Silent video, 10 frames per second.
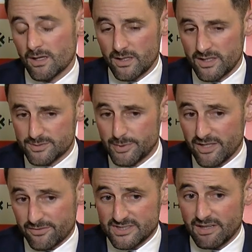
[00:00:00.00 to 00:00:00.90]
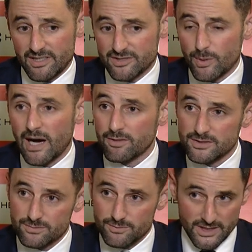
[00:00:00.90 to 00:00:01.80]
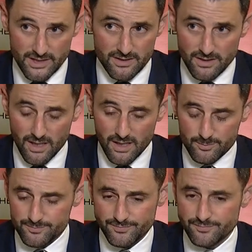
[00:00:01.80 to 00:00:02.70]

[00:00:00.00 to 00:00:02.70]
he's been here for seventy-two hours, really. Um,